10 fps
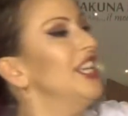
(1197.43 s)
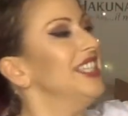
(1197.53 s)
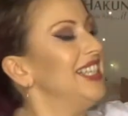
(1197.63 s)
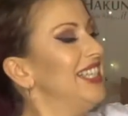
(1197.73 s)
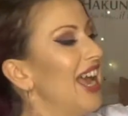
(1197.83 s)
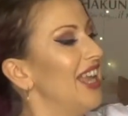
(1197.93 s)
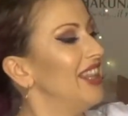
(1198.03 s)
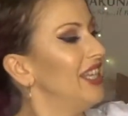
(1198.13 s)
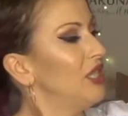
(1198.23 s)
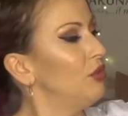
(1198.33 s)
So yeah,
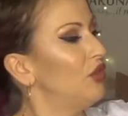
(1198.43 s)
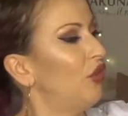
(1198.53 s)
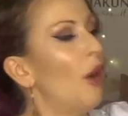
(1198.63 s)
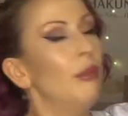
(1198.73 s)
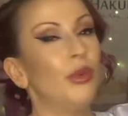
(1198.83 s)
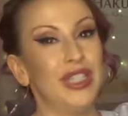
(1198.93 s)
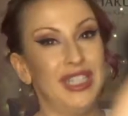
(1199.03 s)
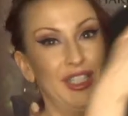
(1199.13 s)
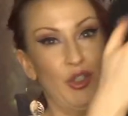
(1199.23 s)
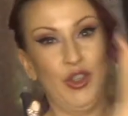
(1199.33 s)
this was from
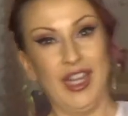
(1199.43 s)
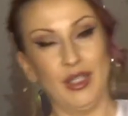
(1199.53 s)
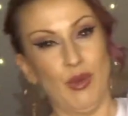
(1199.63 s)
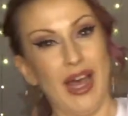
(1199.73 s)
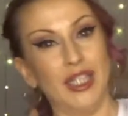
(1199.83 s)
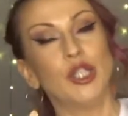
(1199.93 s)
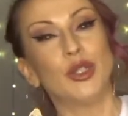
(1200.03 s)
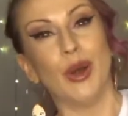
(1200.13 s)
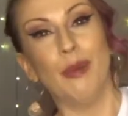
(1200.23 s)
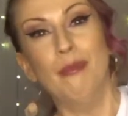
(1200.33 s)
Pretty Little Thing as well. So